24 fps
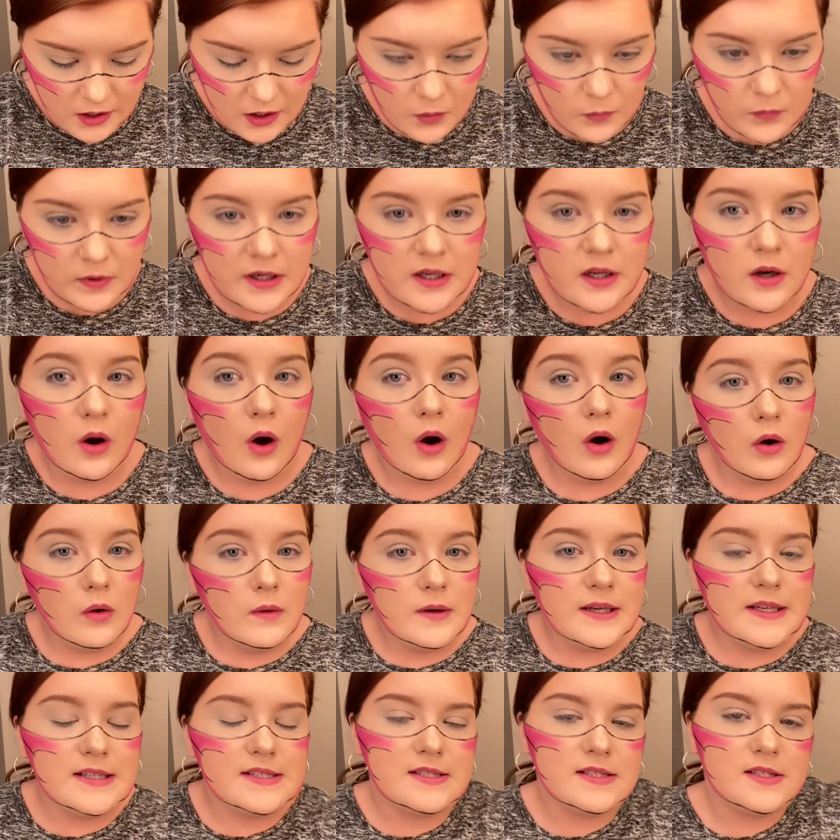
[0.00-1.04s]
and we can
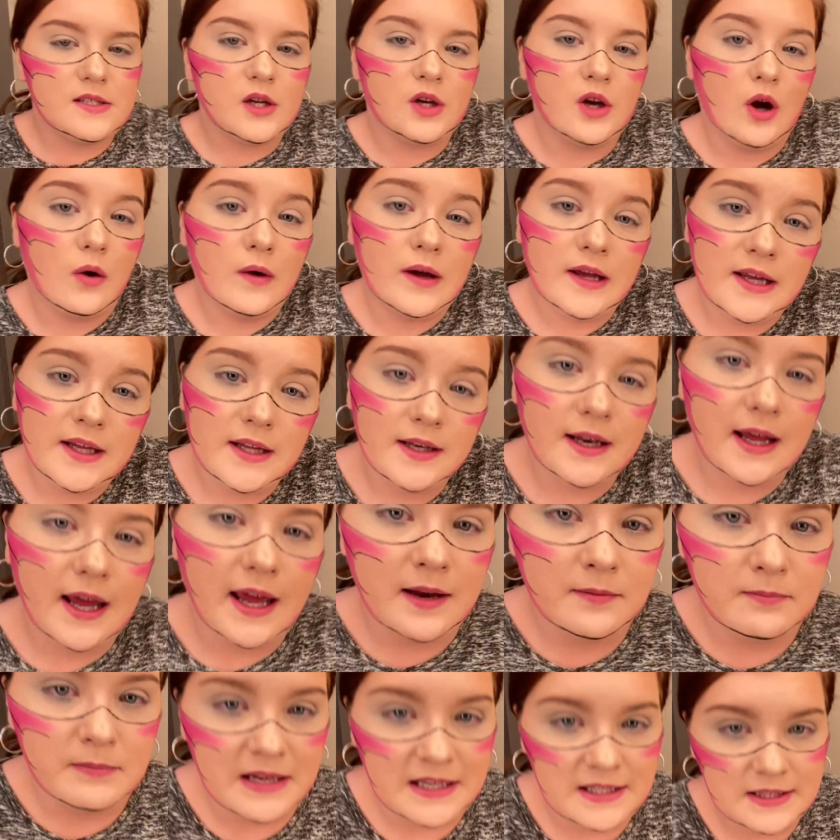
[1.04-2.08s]
always go in
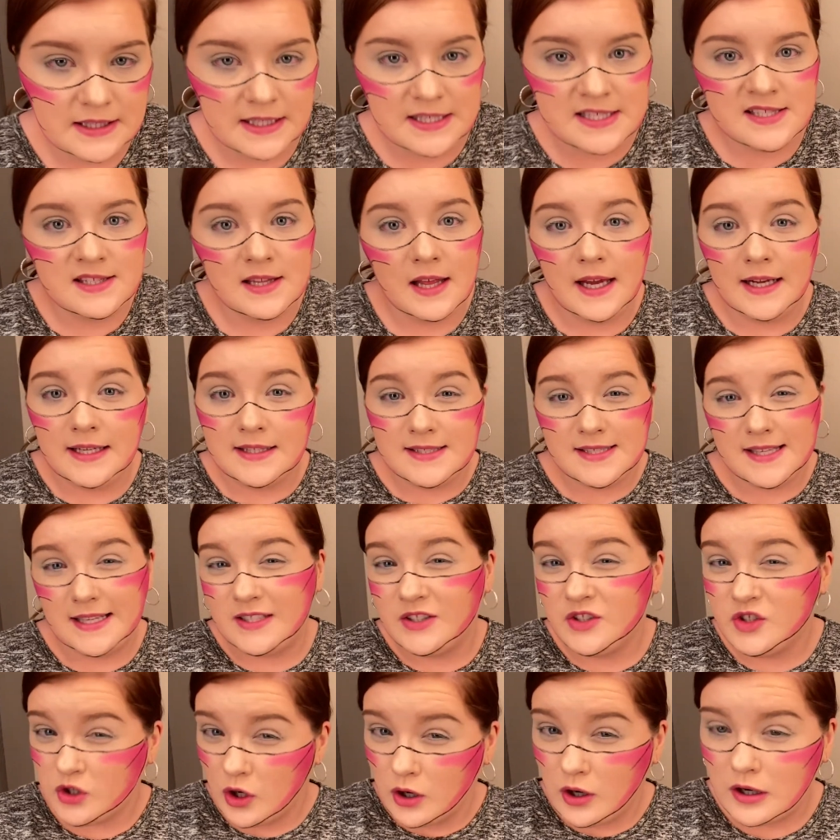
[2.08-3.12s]
and make these lines
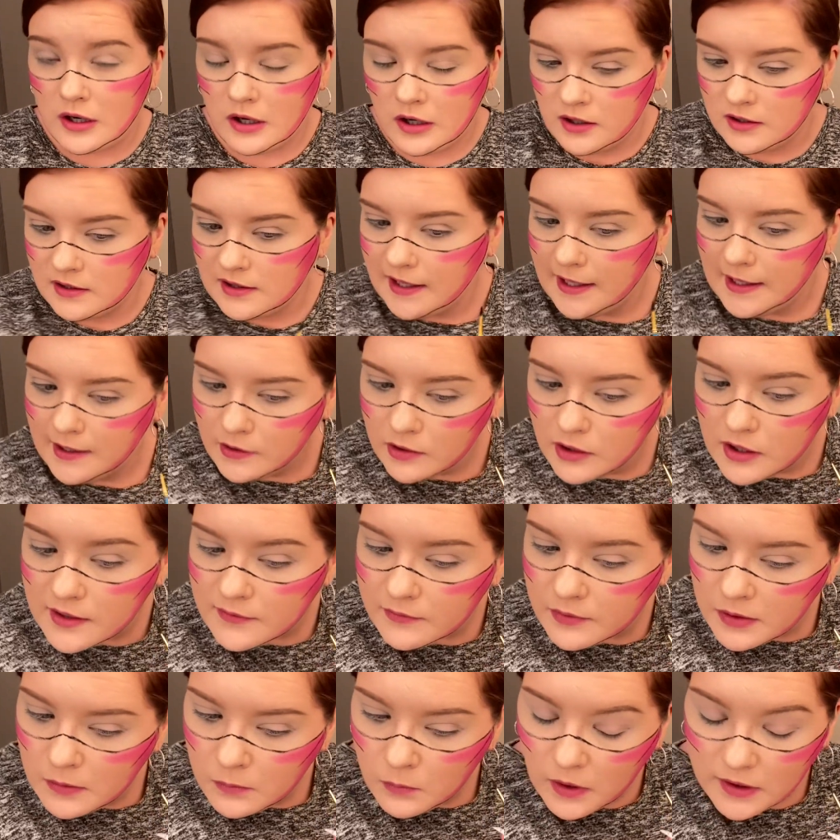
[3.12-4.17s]
like darker later
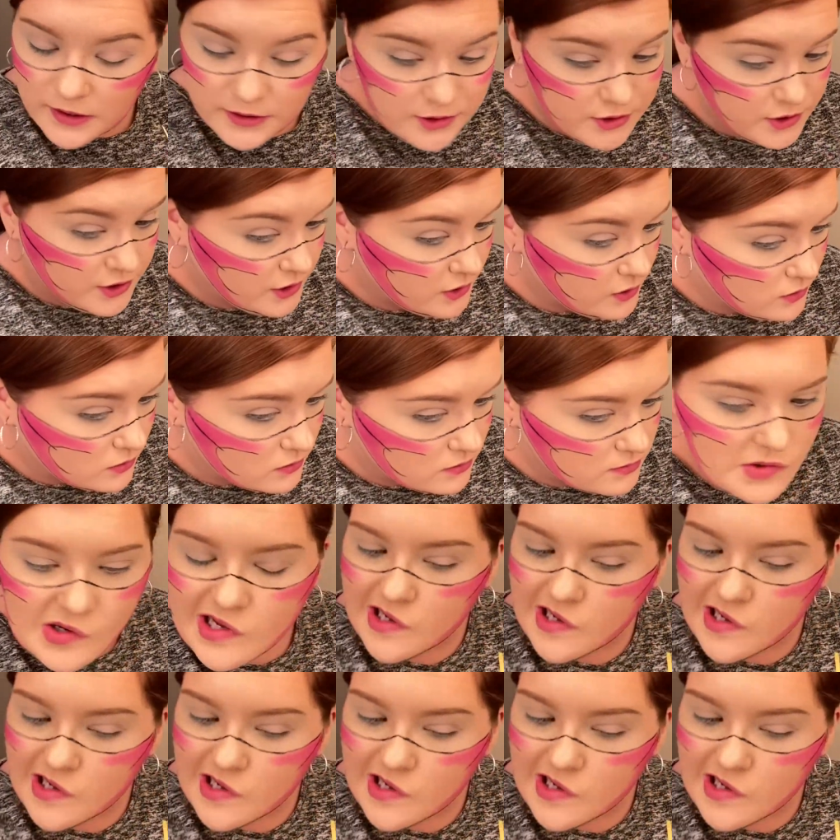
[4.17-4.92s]
if we want to.